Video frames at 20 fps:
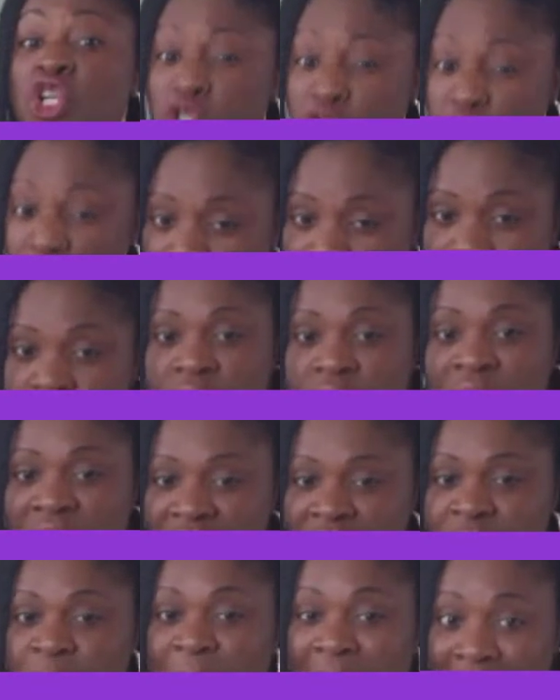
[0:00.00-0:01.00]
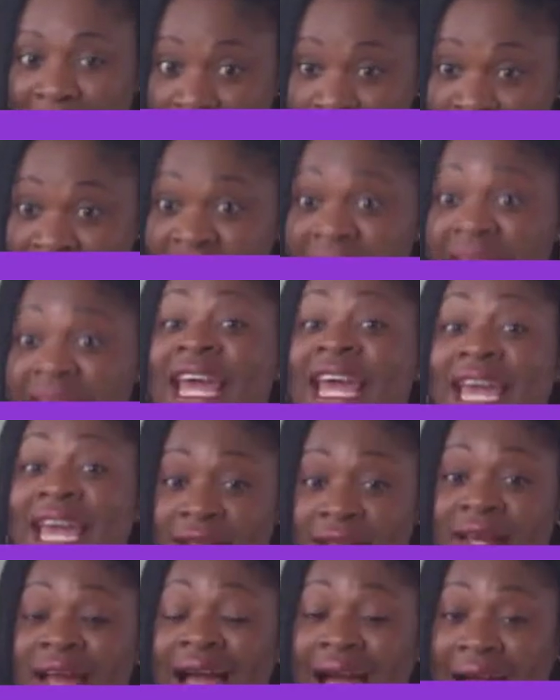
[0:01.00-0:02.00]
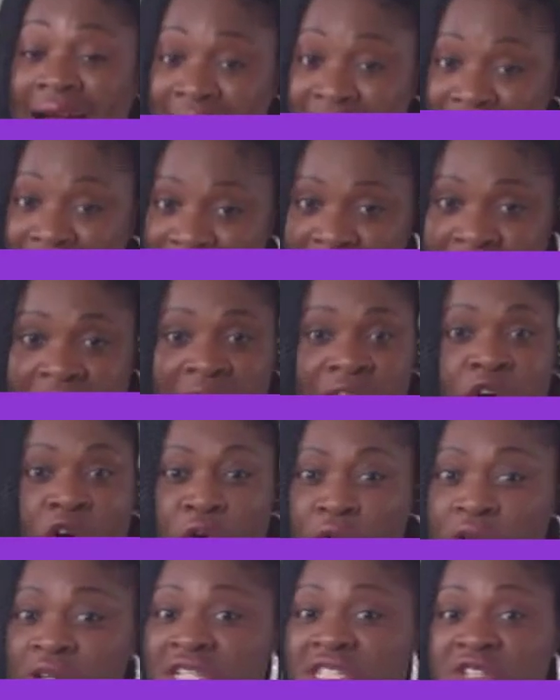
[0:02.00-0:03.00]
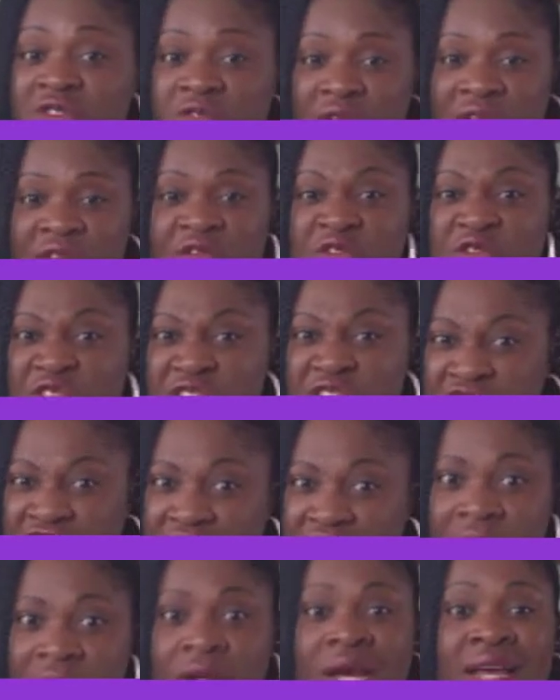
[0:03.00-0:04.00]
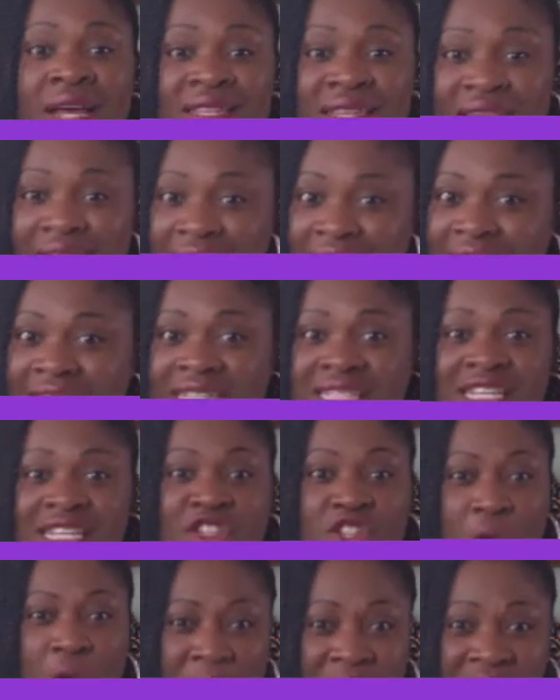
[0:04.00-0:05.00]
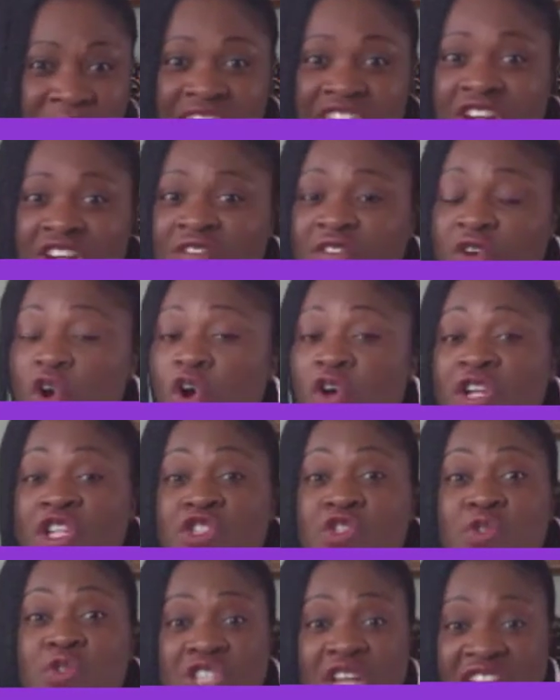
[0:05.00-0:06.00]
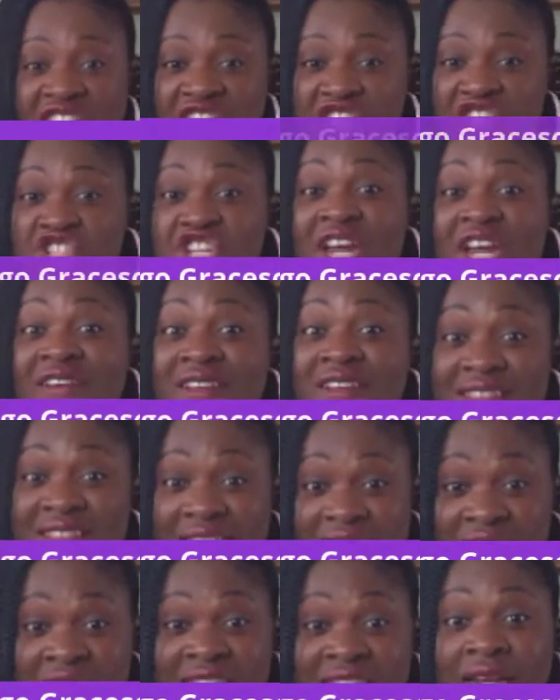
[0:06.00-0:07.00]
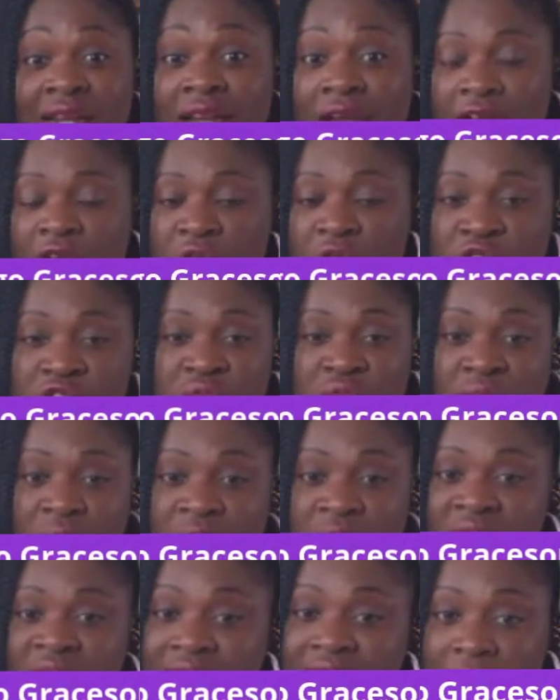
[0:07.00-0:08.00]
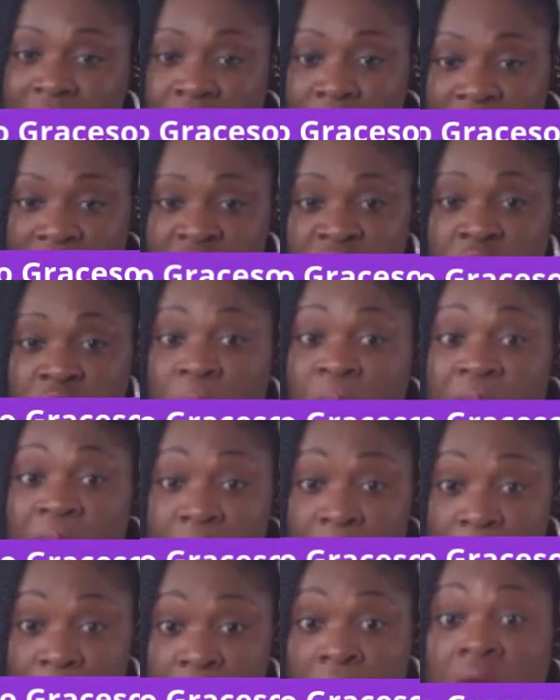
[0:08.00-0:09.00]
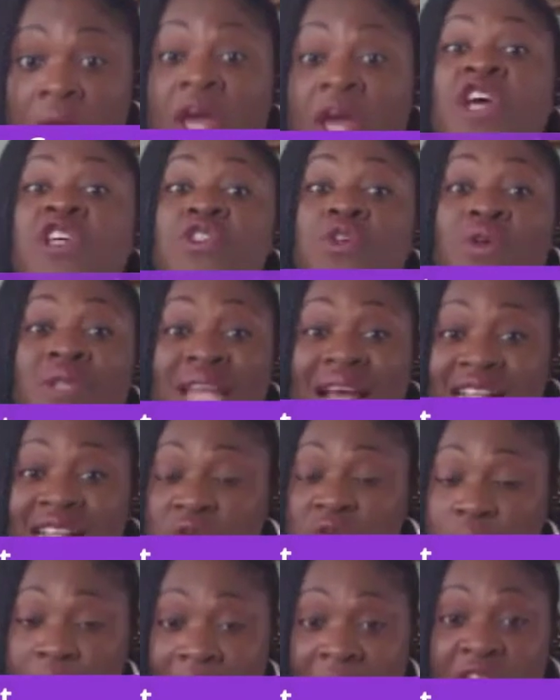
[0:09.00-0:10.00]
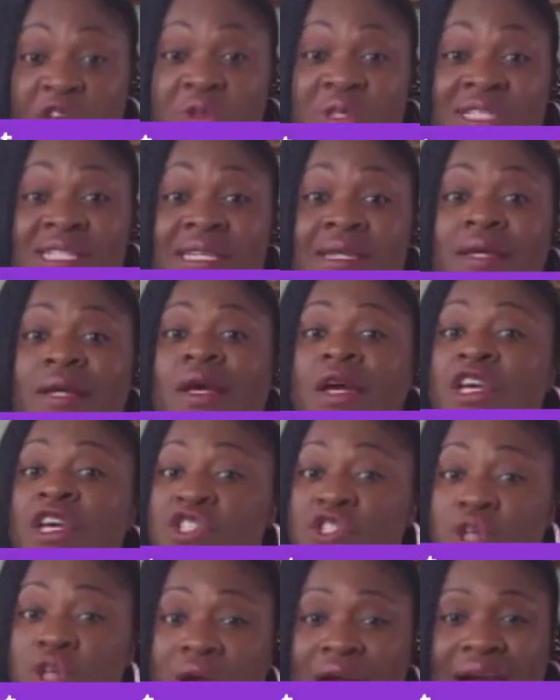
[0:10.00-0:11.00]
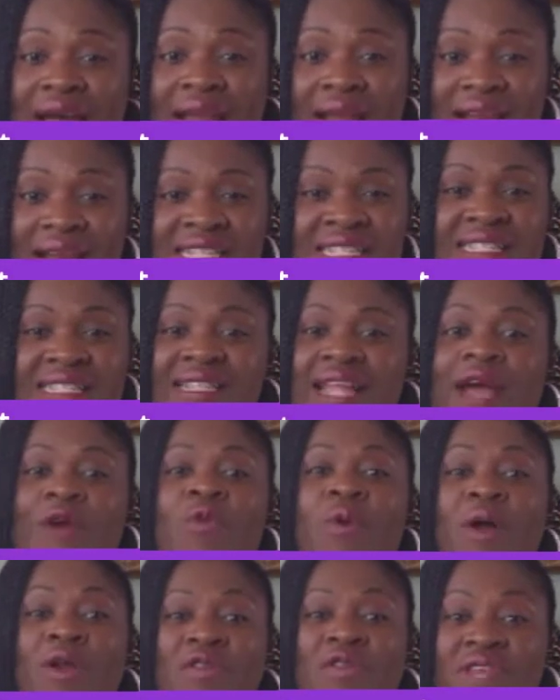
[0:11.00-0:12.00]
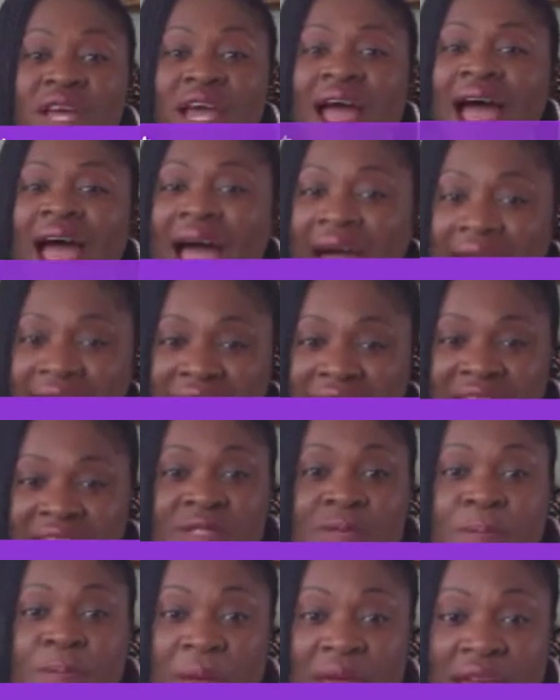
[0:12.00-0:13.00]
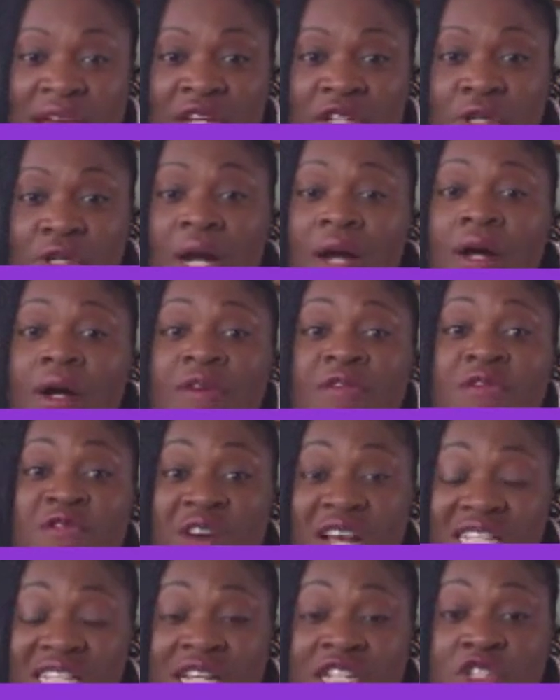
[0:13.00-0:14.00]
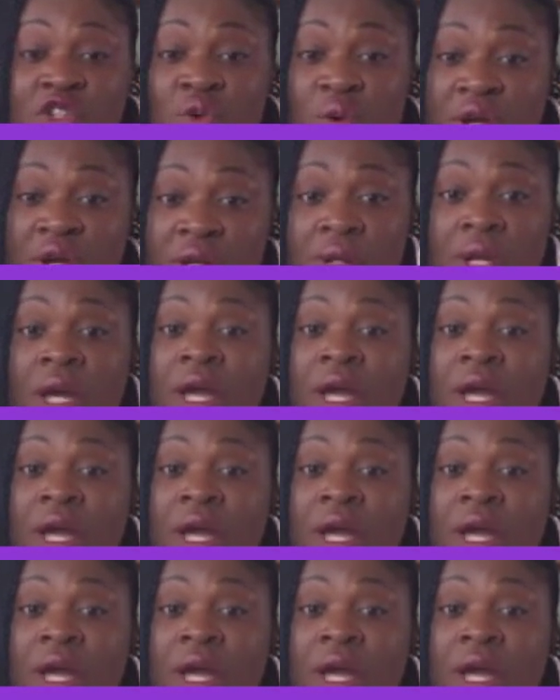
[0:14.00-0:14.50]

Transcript: just during the pandemic in hacking and all the different phishing, tailgating, dumpster driving, all the social engineering techniques that they can use to be able to get money from people. So that's why you see SOC analyst is like one of the highest paying, fastest growing